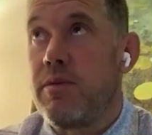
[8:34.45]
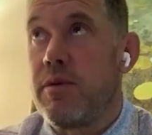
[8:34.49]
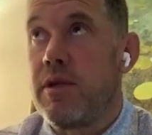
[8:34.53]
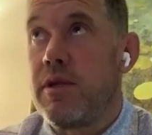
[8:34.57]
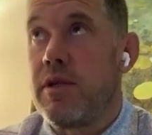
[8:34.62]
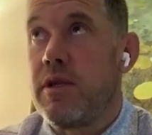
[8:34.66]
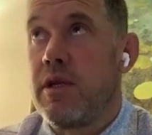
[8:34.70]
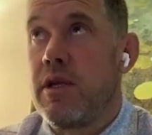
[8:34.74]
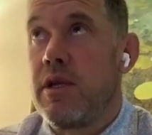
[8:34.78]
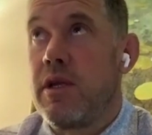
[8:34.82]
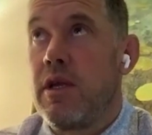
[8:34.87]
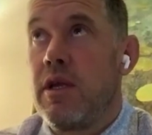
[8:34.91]

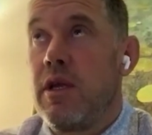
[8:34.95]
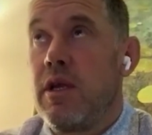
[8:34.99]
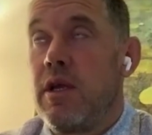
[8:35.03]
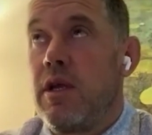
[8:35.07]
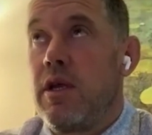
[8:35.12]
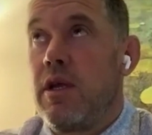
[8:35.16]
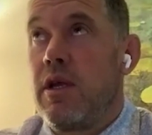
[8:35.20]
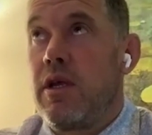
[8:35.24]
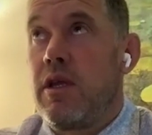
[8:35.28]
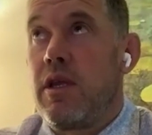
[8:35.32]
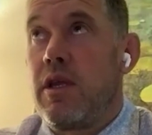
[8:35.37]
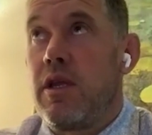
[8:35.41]
But,
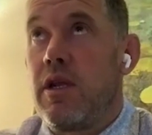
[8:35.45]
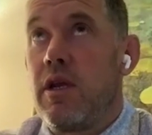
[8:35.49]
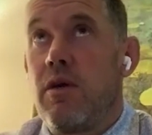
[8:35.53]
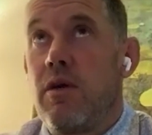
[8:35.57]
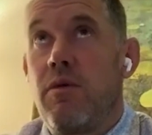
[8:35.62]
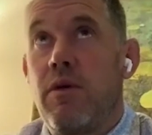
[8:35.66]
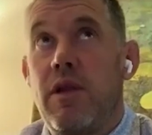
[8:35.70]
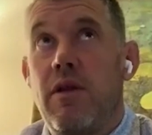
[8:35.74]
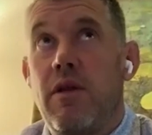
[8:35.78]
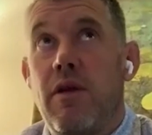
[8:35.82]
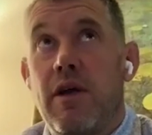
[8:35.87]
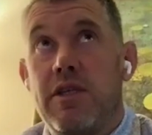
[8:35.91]
you know,
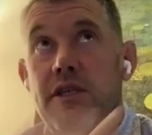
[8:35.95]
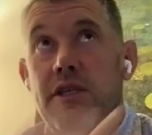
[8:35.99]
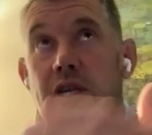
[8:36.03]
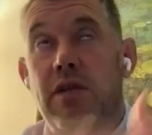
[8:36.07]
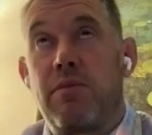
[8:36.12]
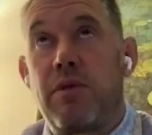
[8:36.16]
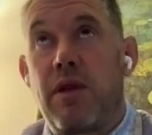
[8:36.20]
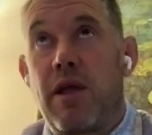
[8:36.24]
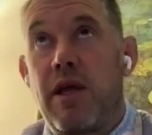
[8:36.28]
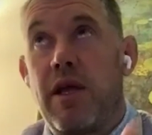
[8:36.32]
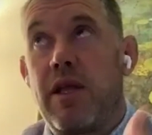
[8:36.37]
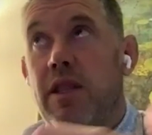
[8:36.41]
when you're
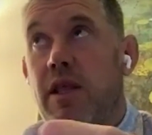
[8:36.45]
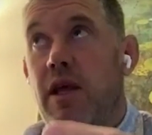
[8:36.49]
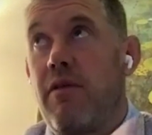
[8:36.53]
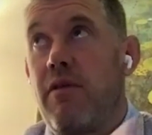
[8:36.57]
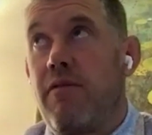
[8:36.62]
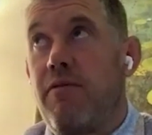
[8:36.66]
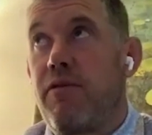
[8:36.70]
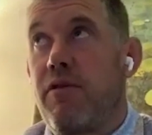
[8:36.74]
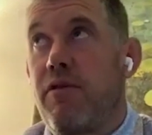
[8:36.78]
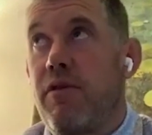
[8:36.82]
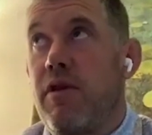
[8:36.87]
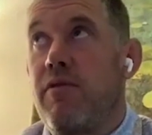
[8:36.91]
actually playing there
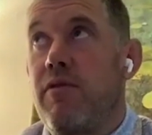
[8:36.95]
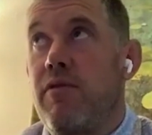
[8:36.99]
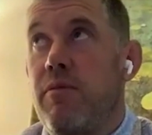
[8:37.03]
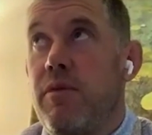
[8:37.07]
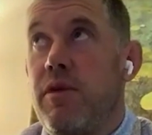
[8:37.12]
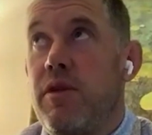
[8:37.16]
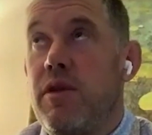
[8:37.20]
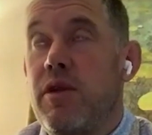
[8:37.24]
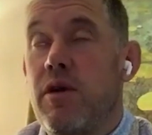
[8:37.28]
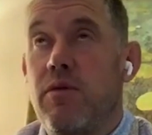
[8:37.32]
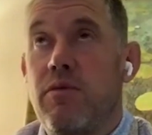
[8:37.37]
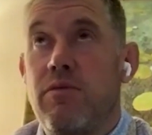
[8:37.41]
in front of
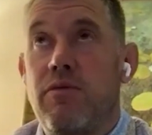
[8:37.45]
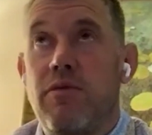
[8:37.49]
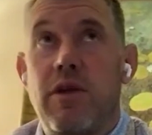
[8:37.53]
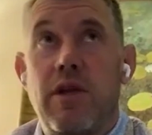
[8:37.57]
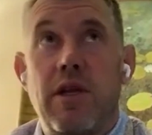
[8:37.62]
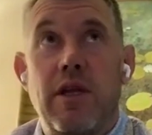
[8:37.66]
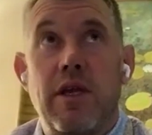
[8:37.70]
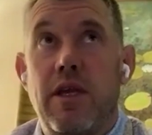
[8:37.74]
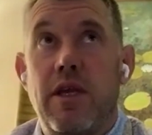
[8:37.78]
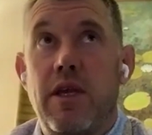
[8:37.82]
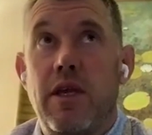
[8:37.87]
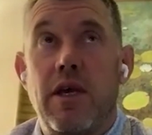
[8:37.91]
them, you don't
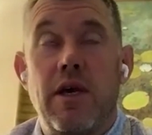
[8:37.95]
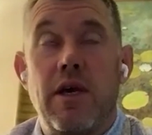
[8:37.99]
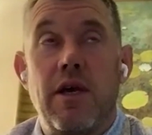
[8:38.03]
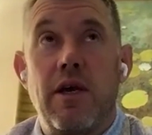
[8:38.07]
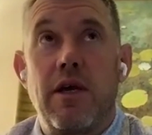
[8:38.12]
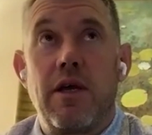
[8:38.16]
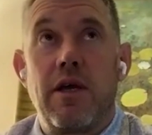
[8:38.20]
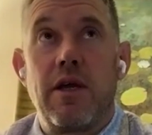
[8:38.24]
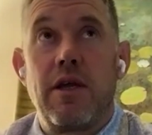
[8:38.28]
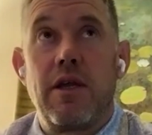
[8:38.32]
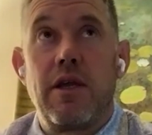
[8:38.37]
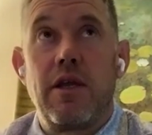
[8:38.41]
really
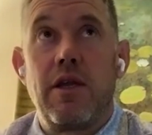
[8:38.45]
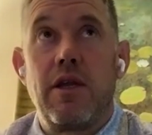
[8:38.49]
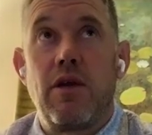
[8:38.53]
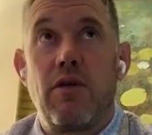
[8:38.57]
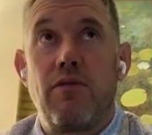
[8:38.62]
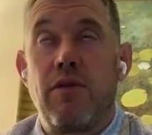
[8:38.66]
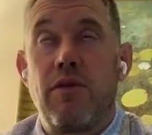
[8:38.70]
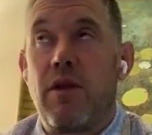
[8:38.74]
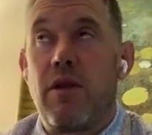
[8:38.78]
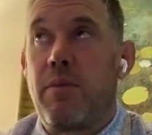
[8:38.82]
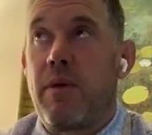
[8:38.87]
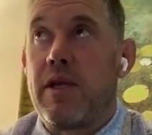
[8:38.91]

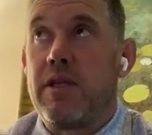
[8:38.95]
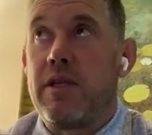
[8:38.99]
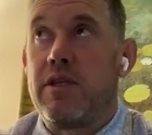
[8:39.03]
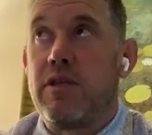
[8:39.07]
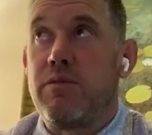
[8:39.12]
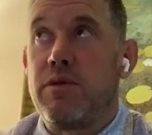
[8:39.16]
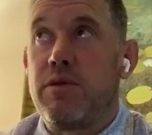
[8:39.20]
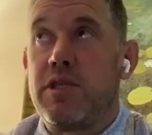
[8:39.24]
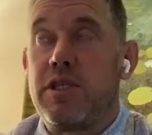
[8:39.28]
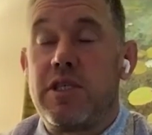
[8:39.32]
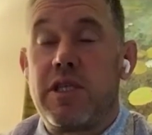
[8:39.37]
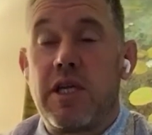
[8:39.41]
pay
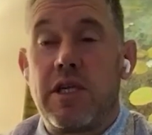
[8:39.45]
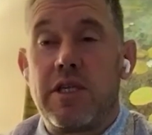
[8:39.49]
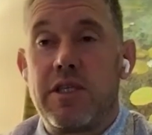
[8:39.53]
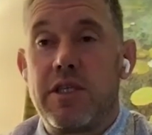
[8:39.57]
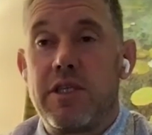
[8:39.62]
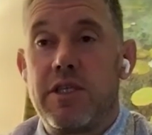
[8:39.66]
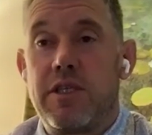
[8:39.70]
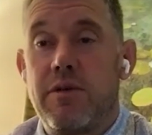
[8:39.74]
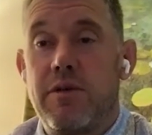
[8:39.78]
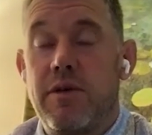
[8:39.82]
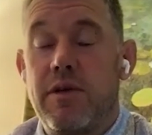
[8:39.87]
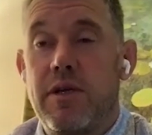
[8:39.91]
too much
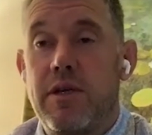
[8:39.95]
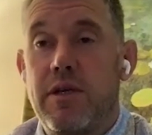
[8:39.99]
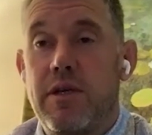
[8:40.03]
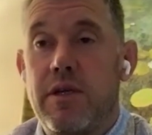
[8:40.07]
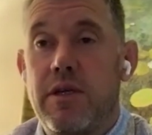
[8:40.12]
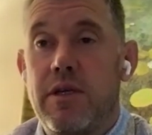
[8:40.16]
attention to it.